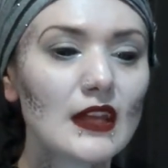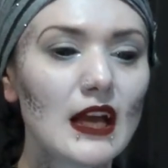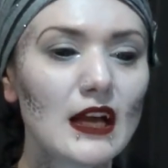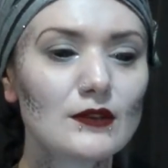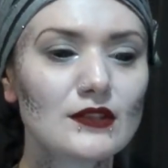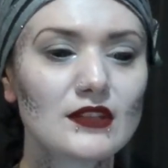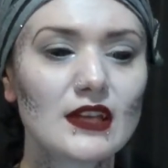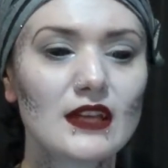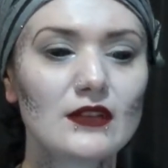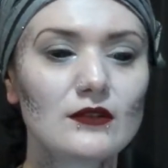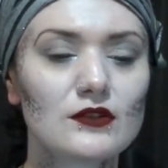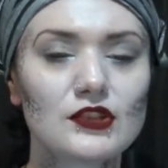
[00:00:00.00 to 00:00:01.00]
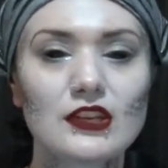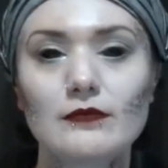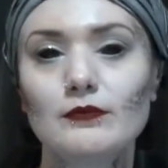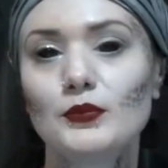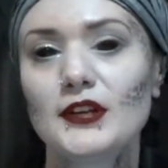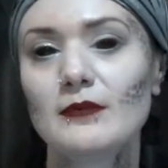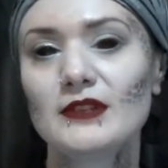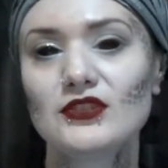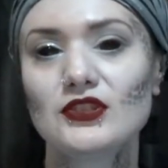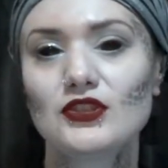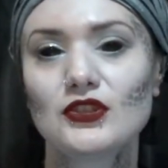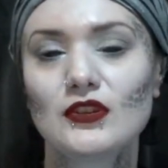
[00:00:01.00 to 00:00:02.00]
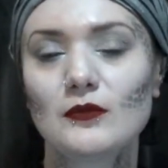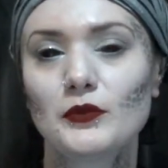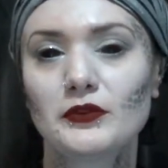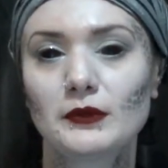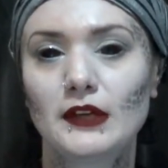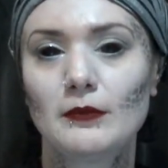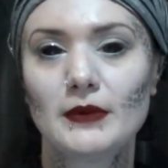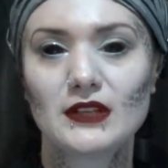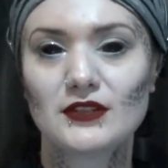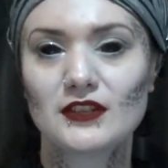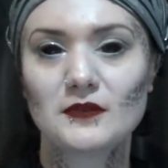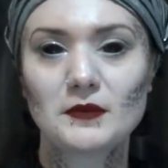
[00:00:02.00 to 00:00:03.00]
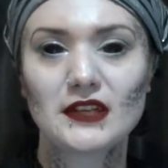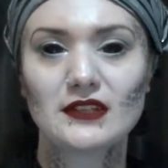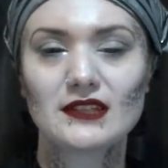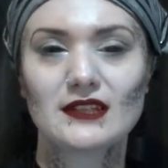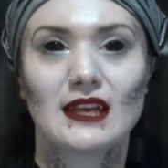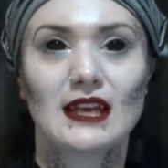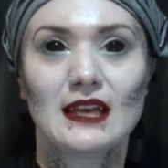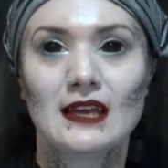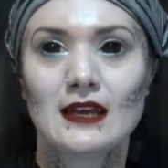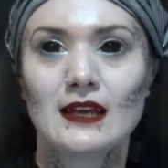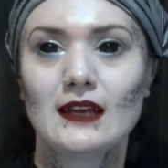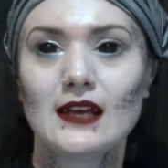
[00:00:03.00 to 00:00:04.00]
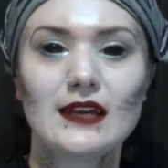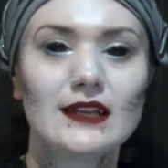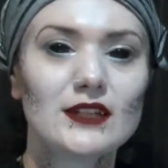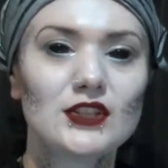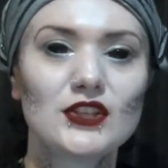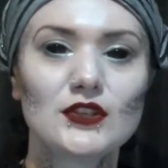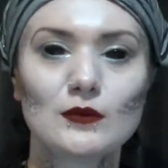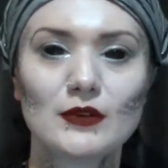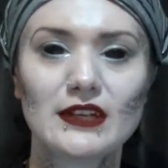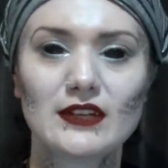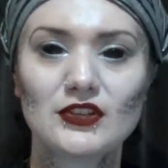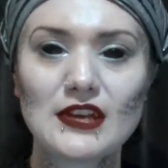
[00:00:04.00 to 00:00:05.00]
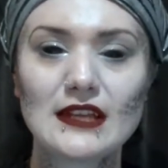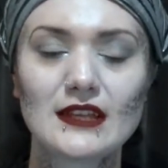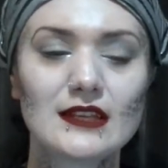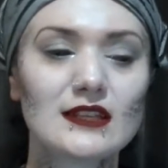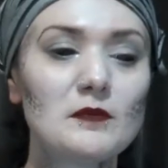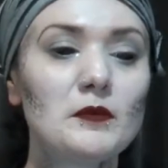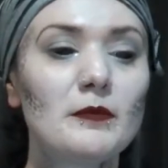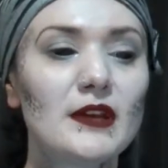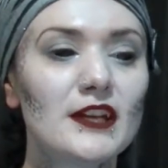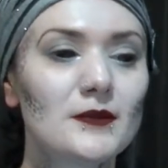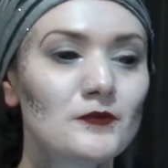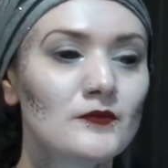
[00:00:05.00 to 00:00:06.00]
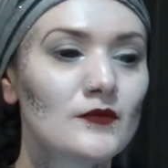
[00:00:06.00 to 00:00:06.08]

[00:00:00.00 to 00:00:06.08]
house, and she pretty much just showed up with real monsters because I guess she just wanted to shake things up a bit.